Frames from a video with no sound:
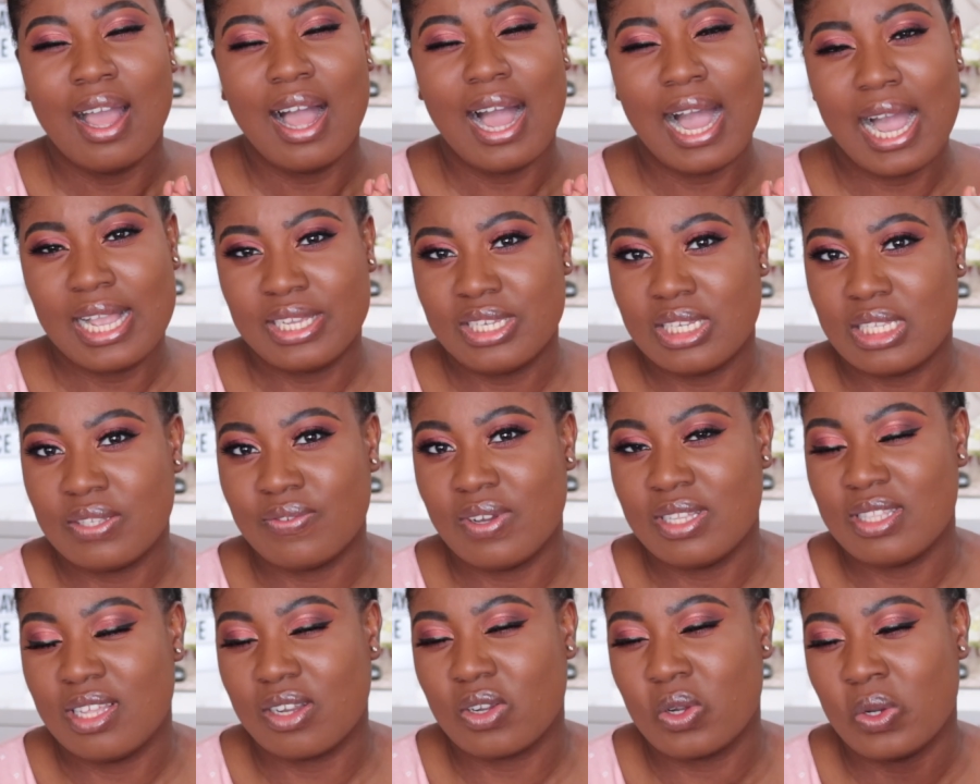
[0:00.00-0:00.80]
I just
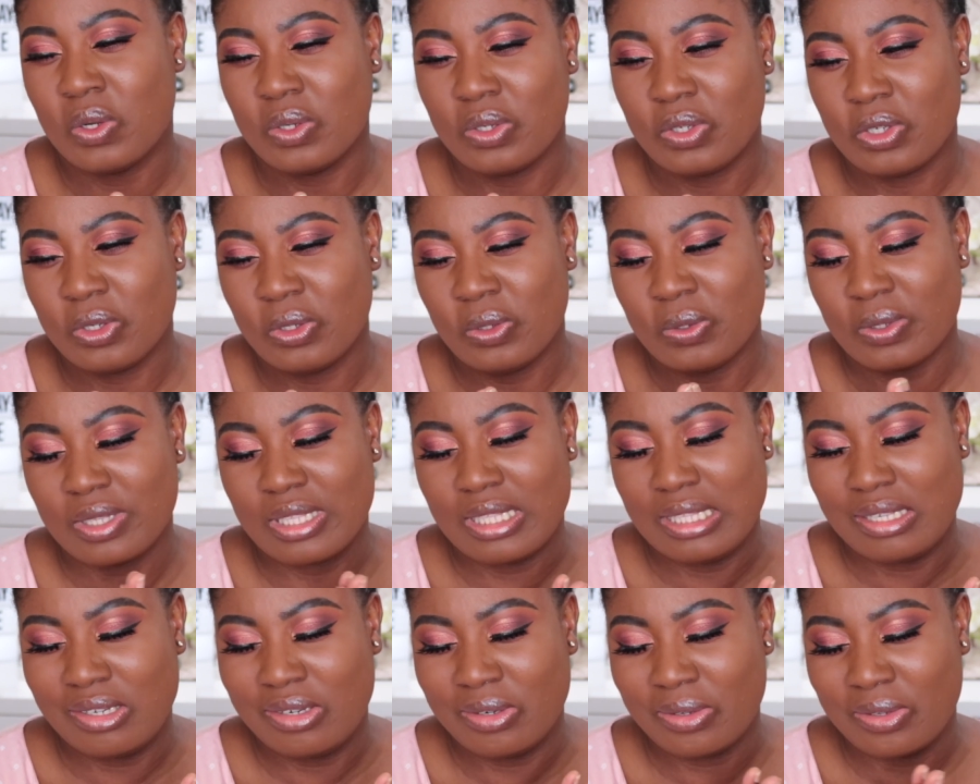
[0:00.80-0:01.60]
find that contour looks
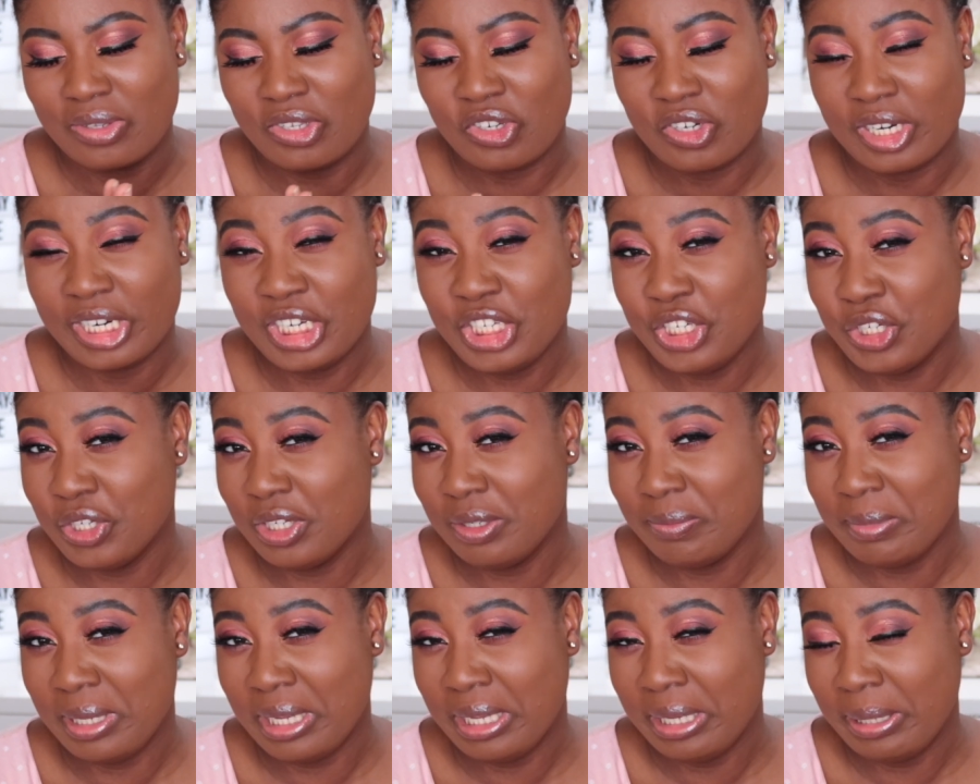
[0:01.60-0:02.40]
a little strange
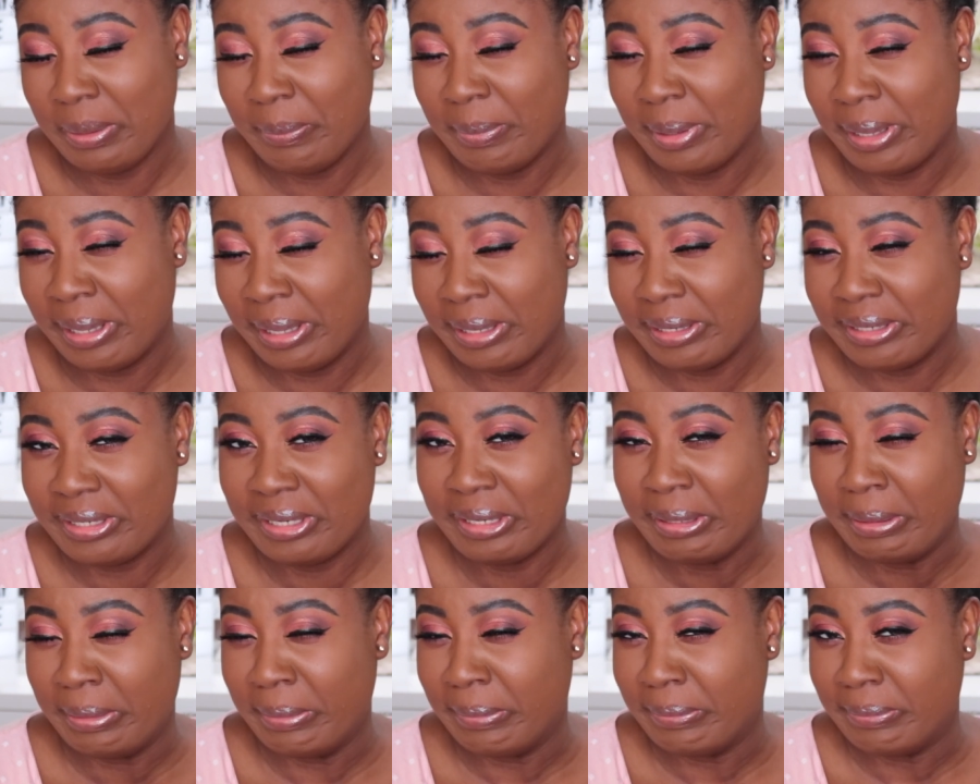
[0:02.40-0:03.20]
on me, but
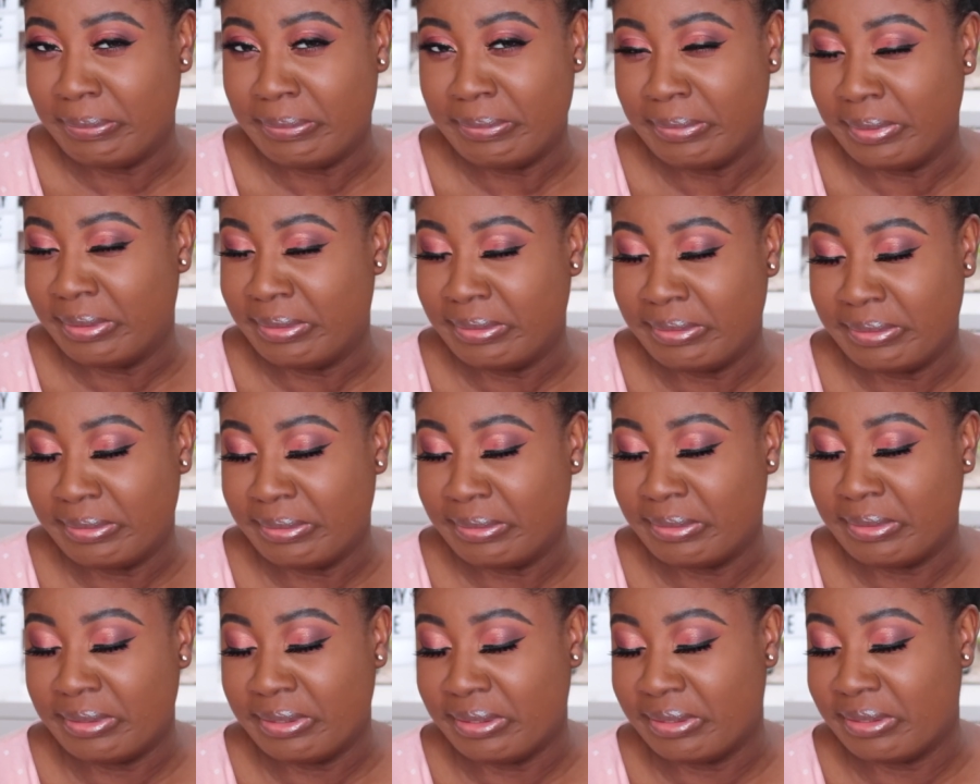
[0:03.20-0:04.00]
you know,
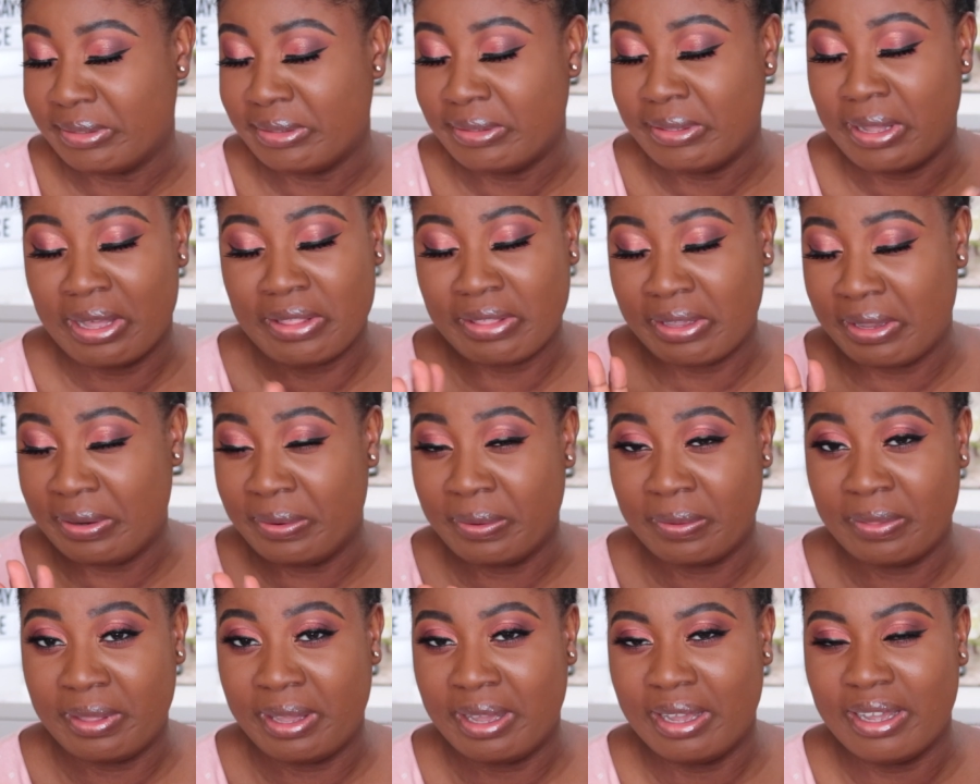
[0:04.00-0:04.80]
that's neither here
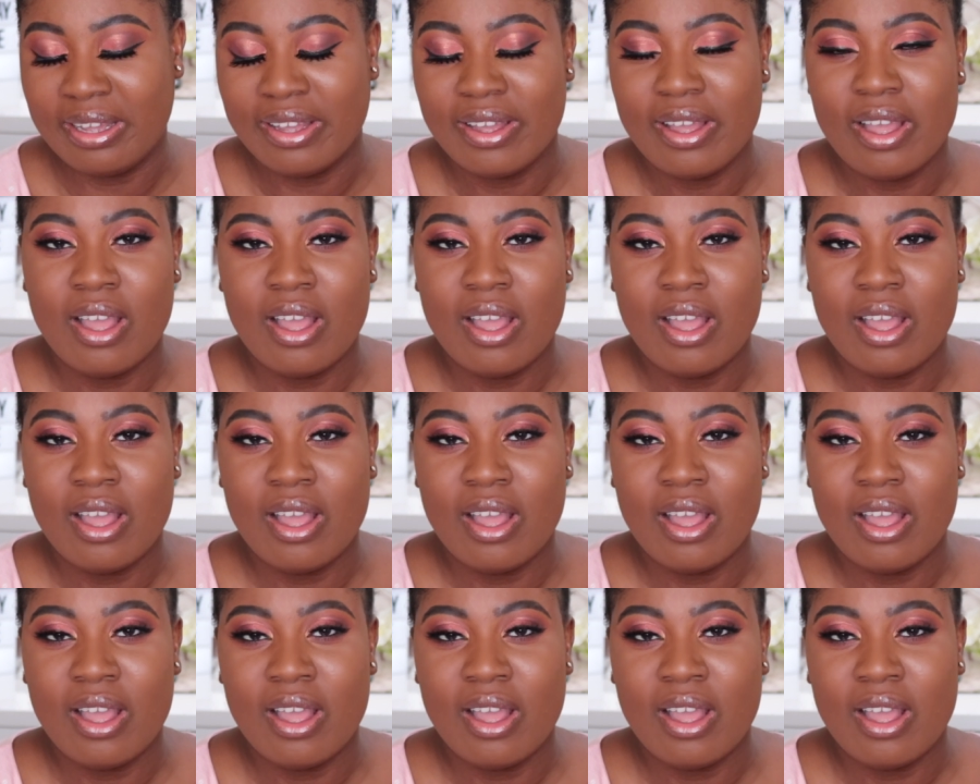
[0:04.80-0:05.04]
nor there.